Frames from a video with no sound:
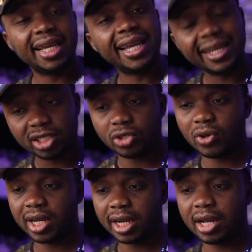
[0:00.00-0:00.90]
in the
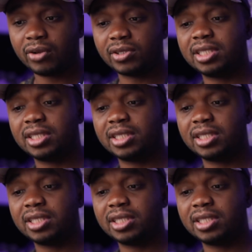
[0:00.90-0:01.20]
dollar account.